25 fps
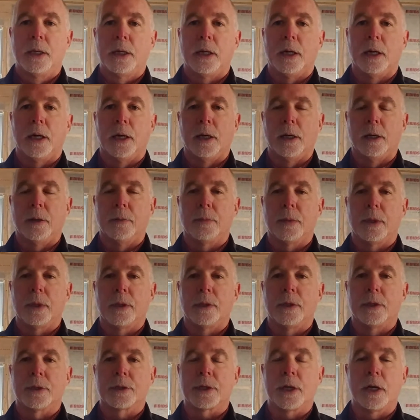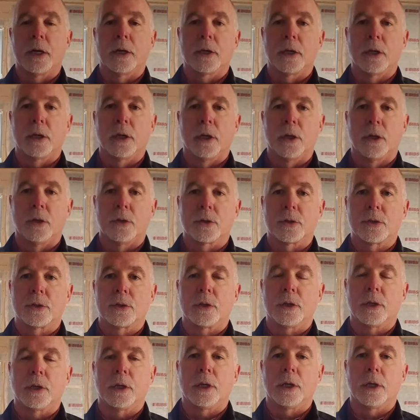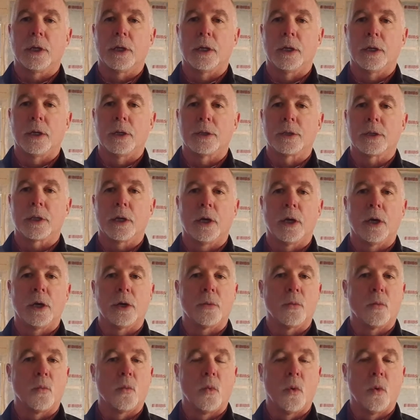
um, the cellulose is a